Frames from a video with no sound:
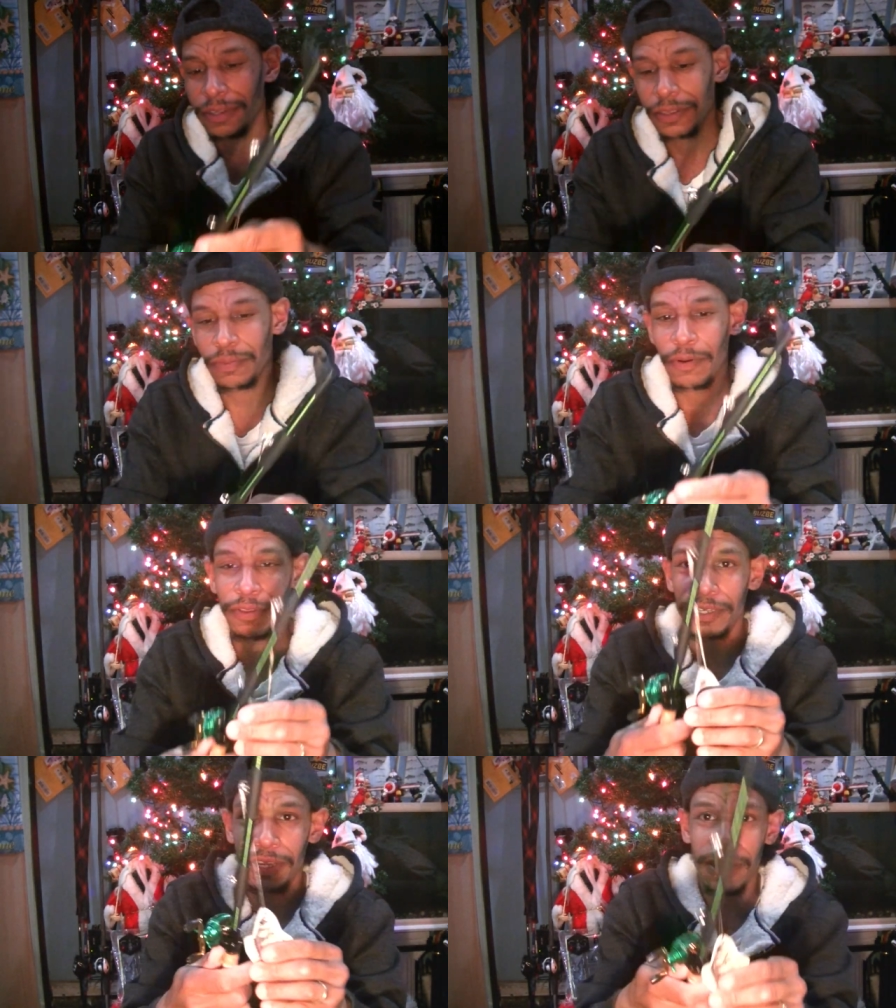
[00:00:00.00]
throw
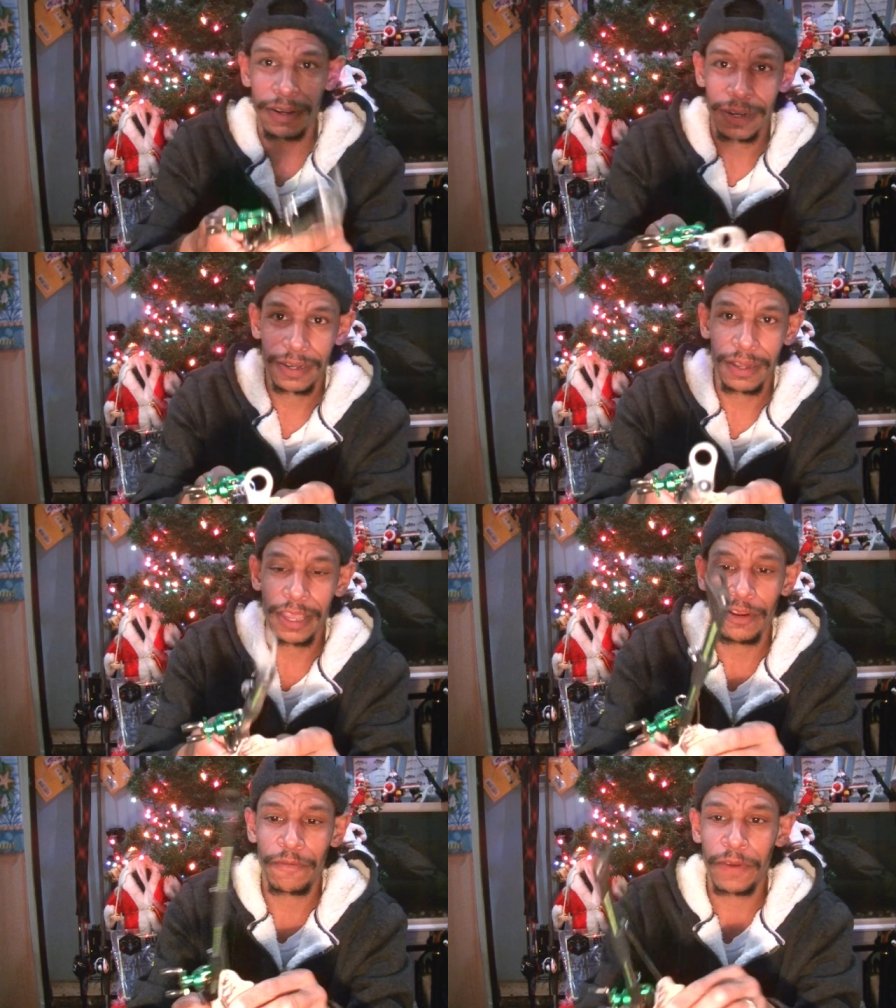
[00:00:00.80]
this out and
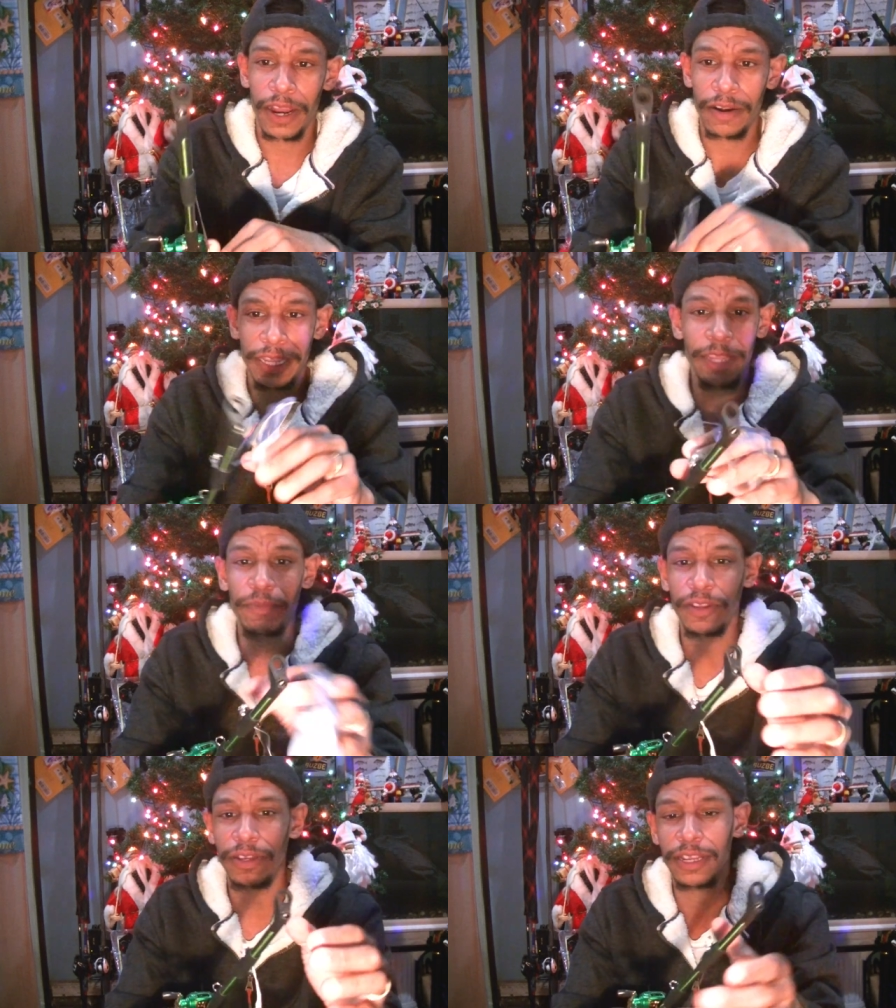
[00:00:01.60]
light your fire. It
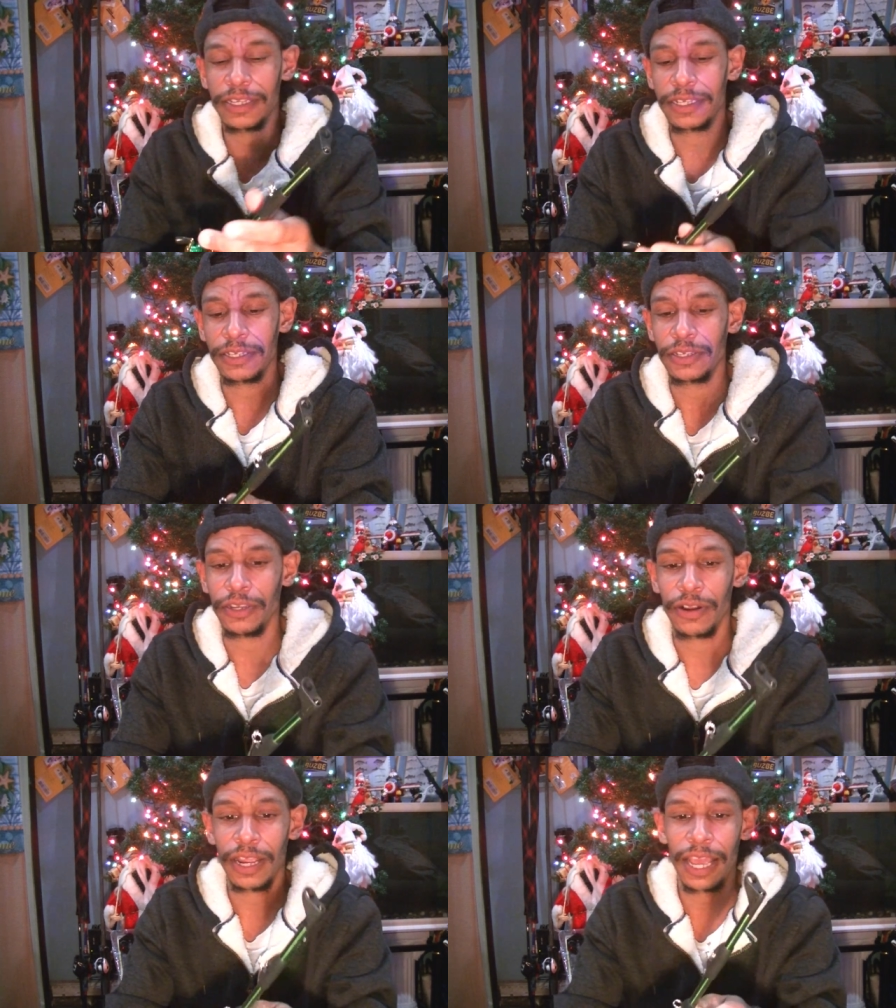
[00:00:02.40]
keeps it a distance so
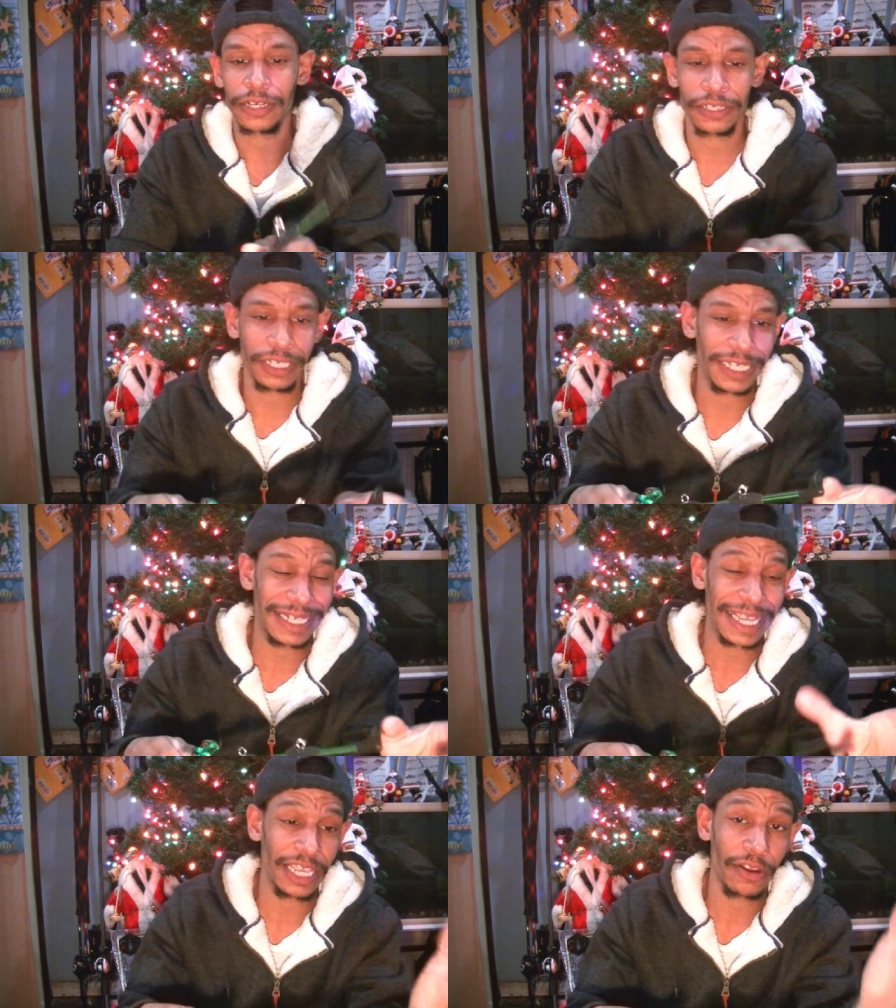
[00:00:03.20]
you're not actually
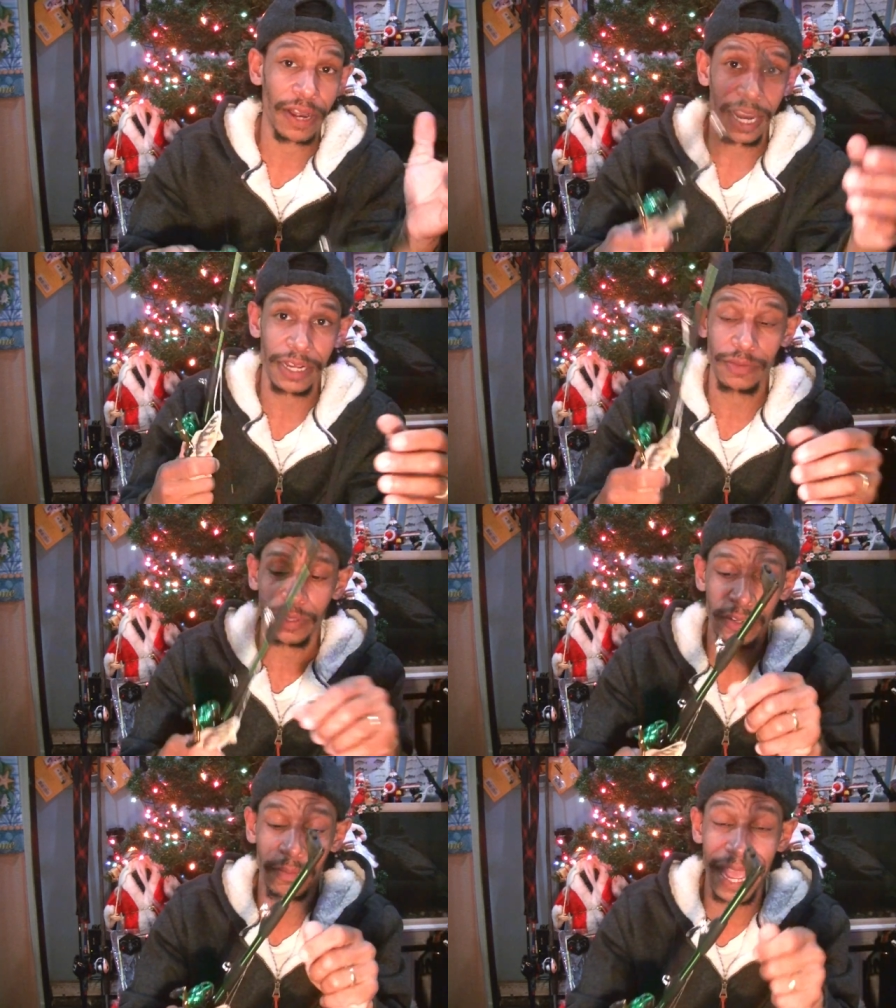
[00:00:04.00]
sticking your hands
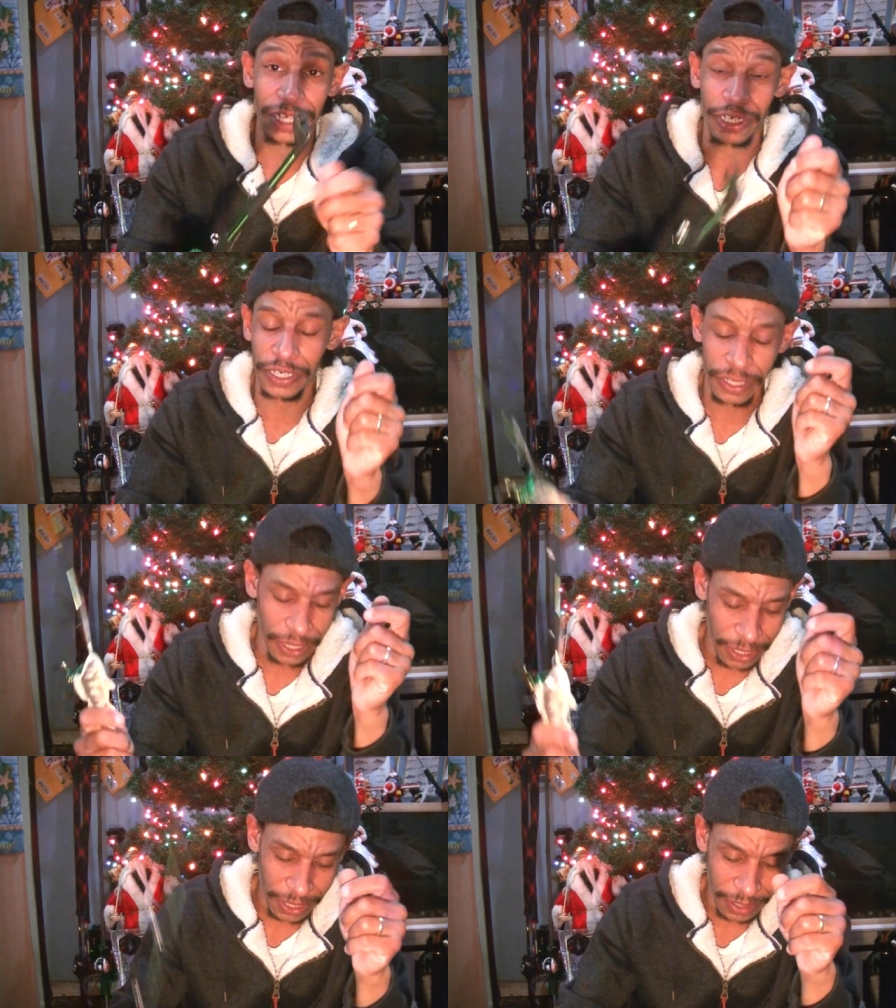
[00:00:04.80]
with little matches
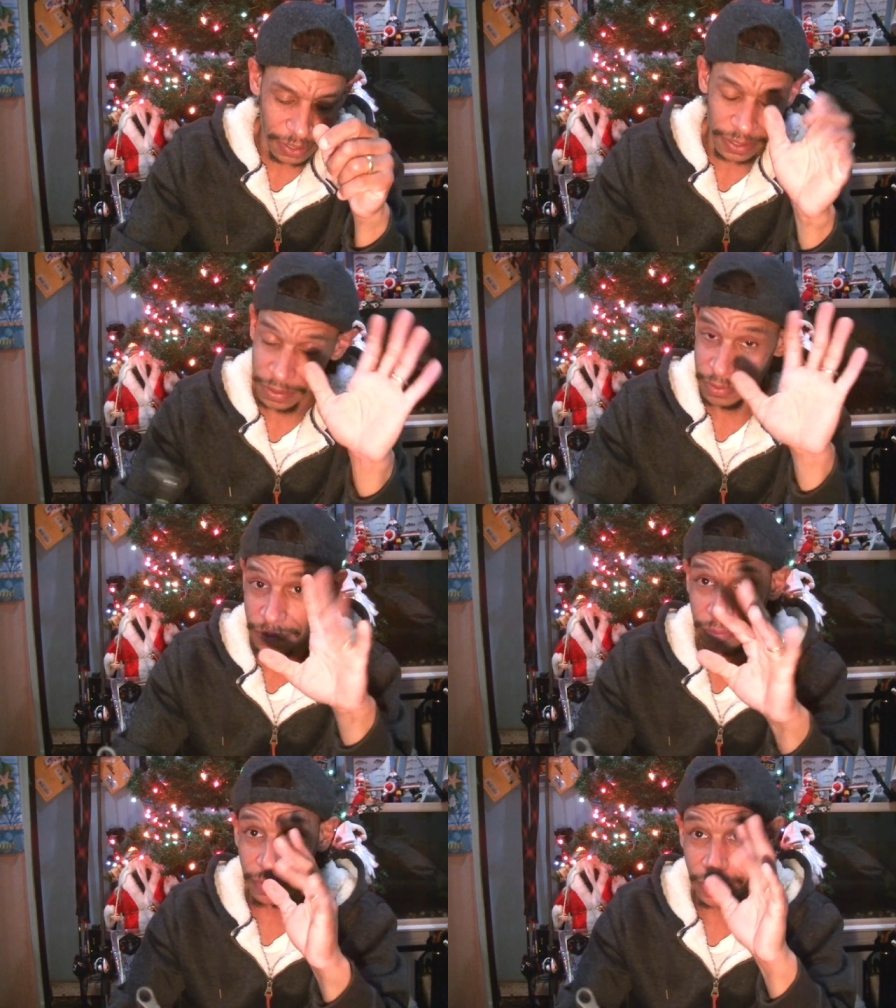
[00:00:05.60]
because
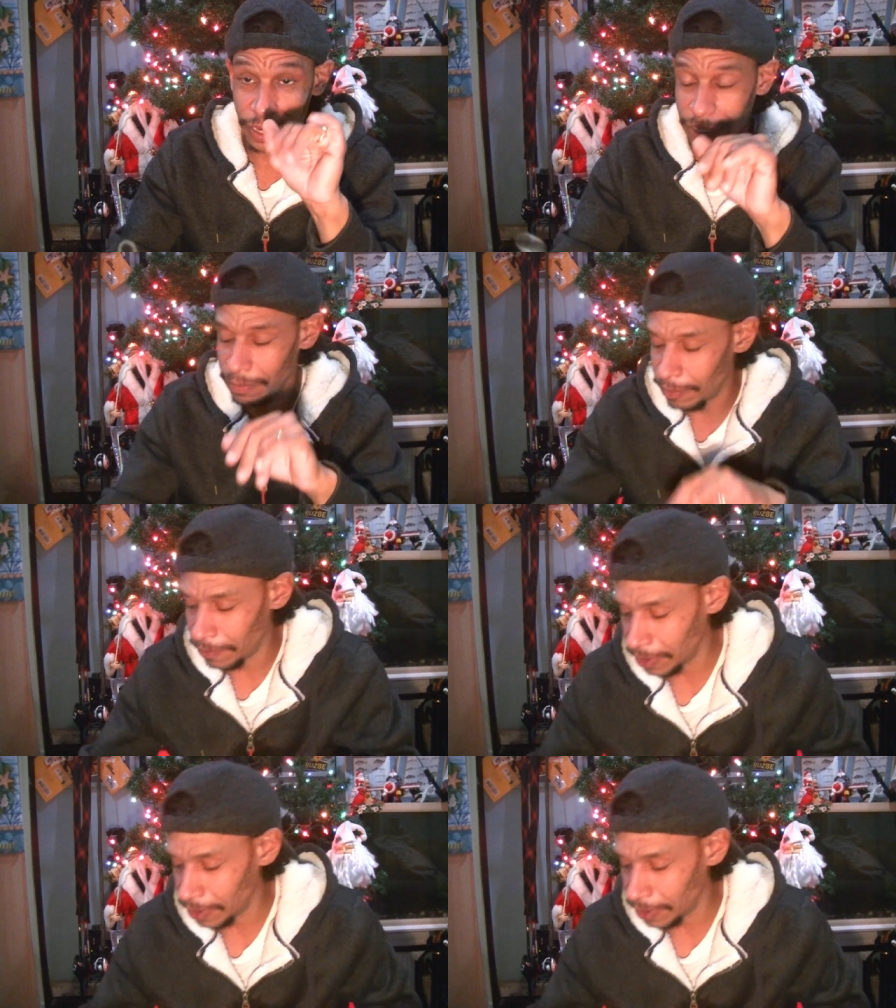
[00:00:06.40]
you know keep your